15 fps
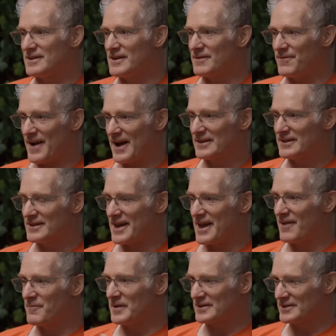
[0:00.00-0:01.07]
the fact that they
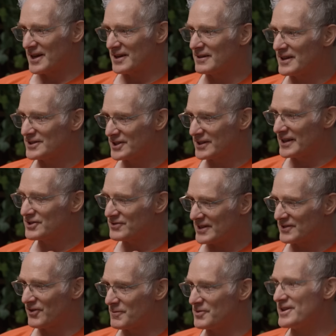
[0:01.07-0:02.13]
have been psychologically
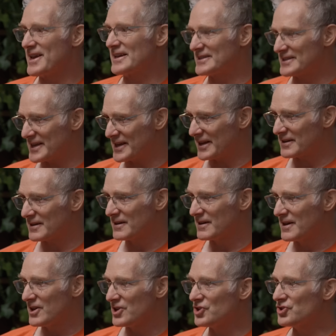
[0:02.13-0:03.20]
transformed. You can't see it.
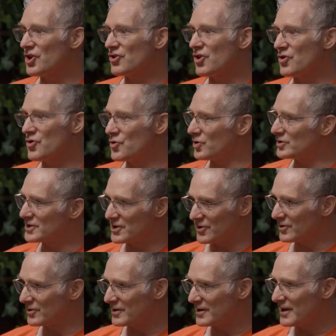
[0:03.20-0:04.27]
You don't know who is
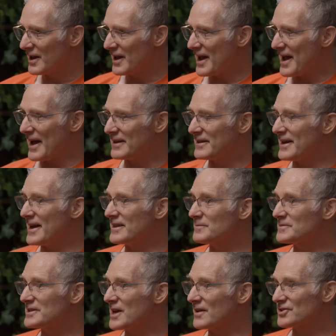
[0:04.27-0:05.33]
who. And they
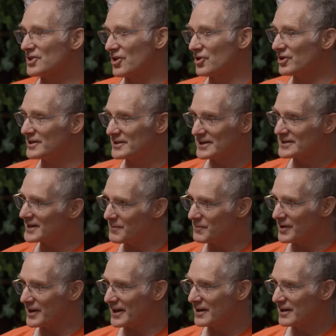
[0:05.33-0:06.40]
themselves are good at
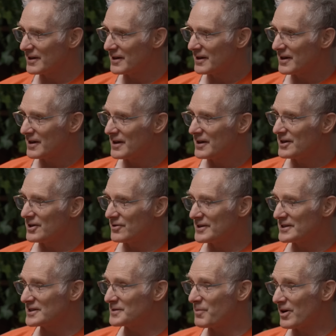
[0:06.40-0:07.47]
dissembling.
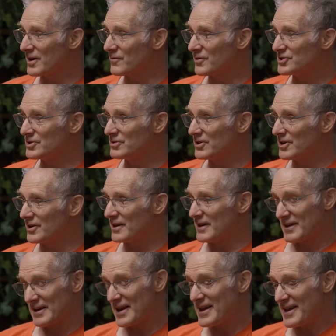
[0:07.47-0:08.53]
This is part of what you learn.
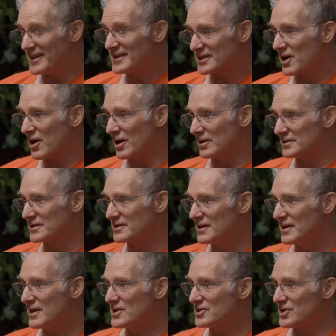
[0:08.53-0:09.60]
It is a cult.
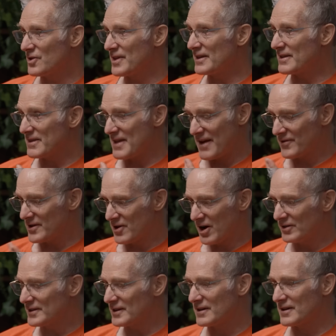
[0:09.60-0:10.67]
So every
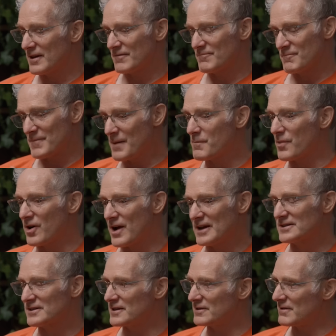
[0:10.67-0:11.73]
cult member
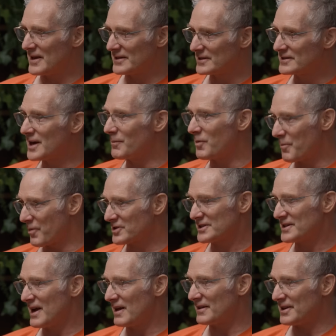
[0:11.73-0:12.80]
has a double
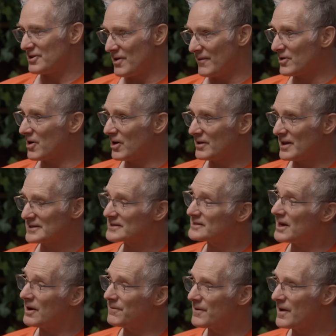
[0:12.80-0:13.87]
personality. You have a
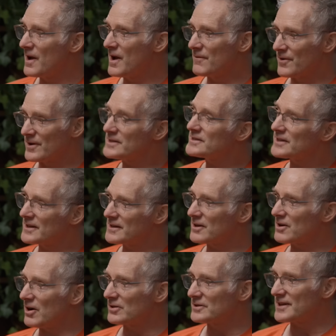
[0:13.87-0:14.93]
self for inside the
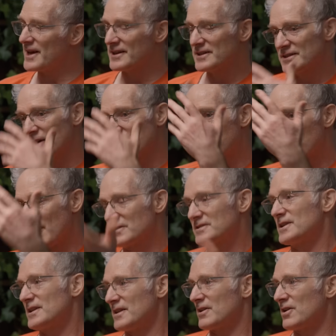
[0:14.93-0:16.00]
cult and a self for
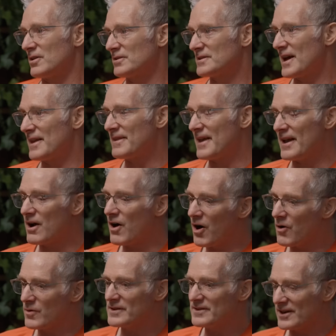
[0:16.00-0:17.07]
outside the cult. And they
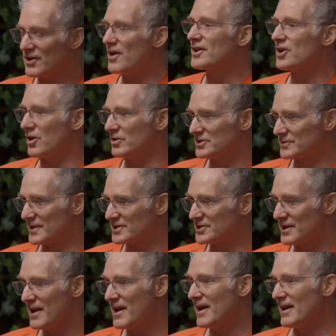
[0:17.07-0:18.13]
know how to code
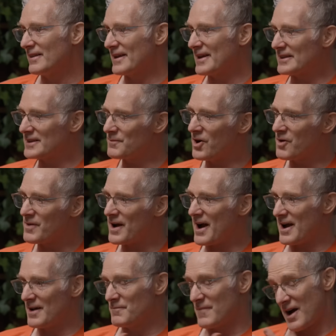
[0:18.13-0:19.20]
switch. At the moment,
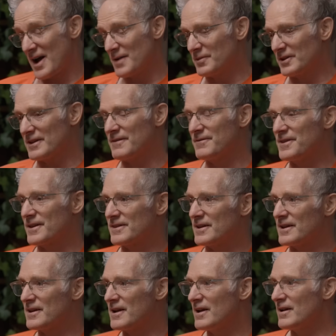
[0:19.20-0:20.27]
I believe that
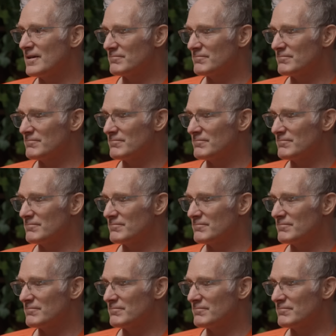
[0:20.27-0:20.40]
the